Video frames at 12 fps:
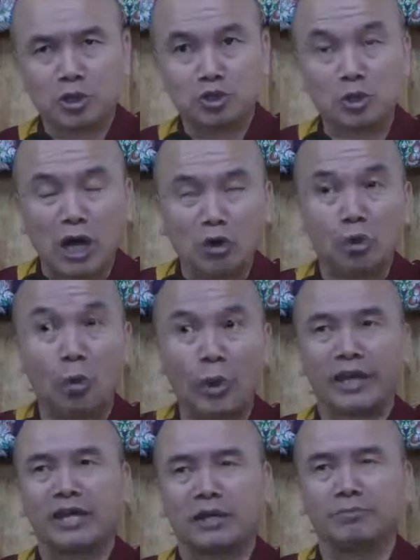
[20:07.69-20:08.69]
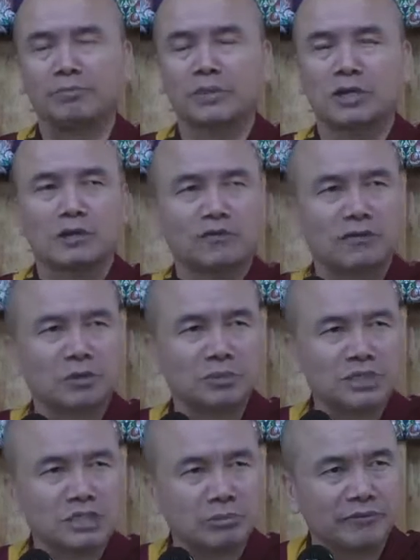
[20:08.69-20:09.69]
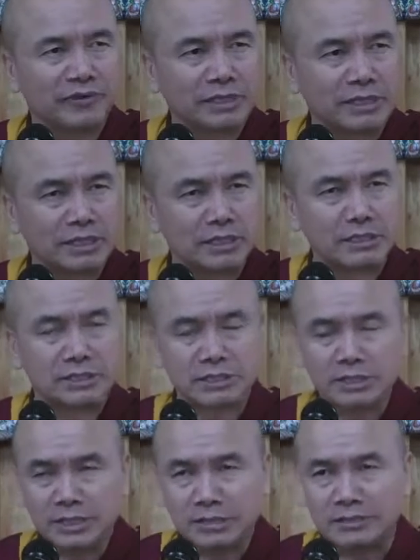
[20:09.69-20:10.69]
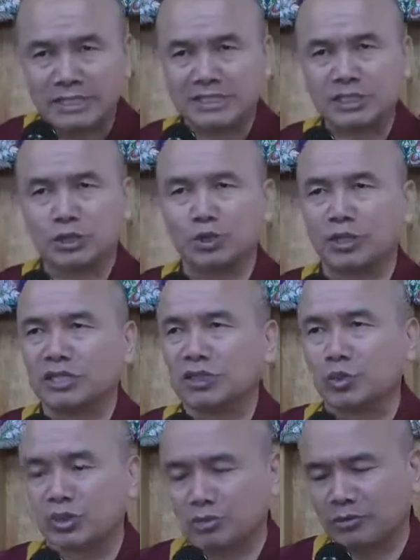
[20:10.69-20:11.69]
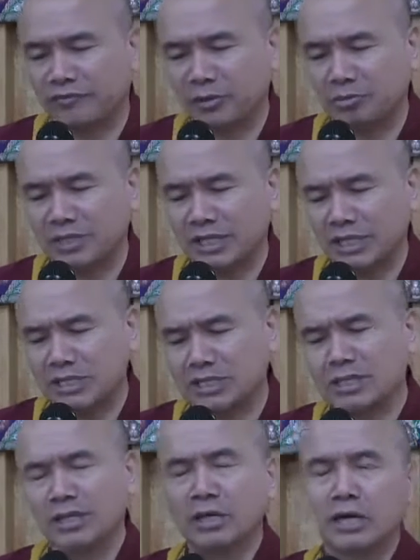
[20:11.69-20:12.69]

So how to wake up from the sleep of ignorance? This is known as the wisdom of emptiness.